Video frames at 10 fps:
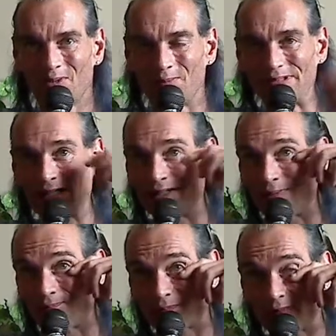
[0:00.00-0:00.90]
But yeah,
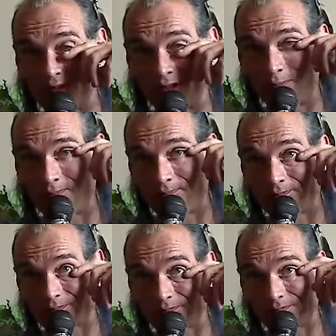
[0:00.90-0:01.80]
um,
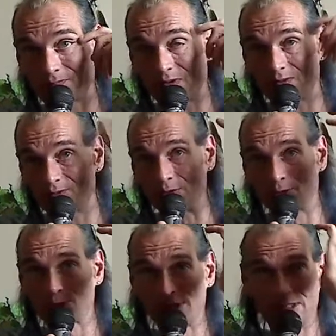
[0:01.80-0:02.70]
feel free